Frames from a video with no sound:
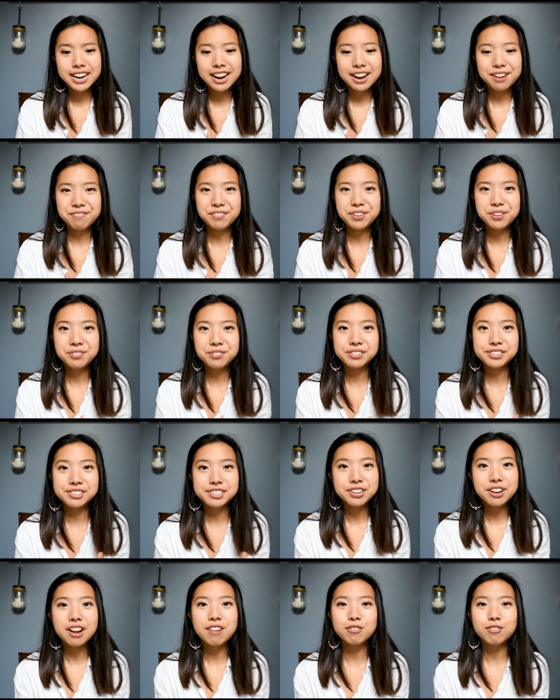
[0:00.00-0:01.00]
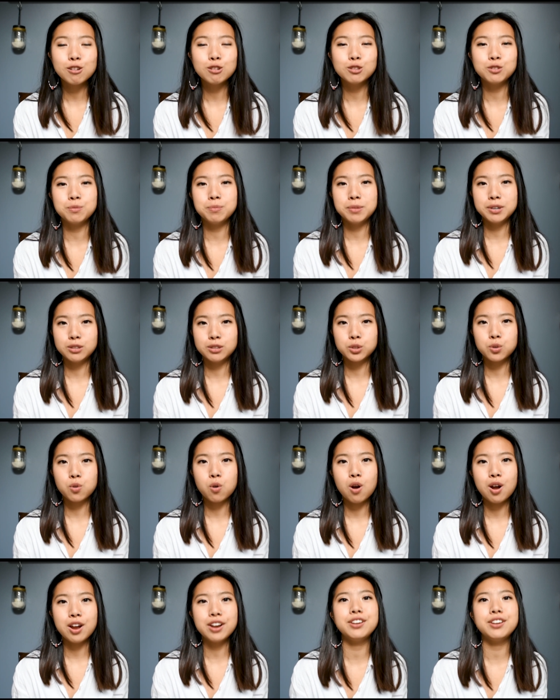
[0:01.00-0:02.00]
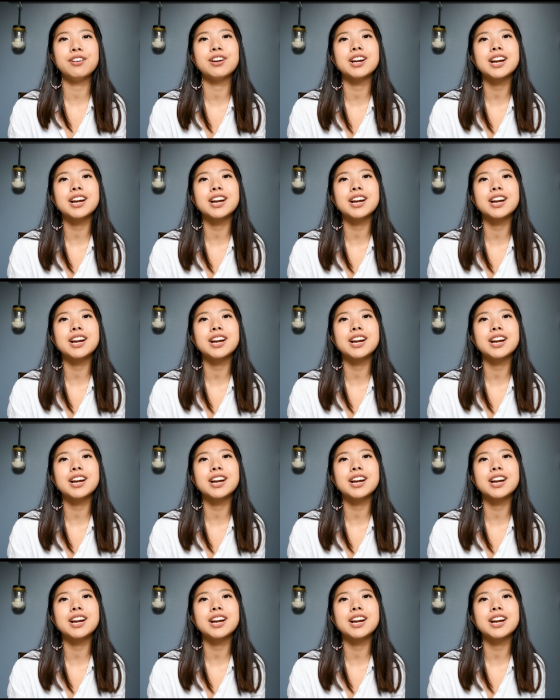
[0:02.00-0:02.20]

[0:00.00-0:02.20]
If you still have clothes from middle school and you're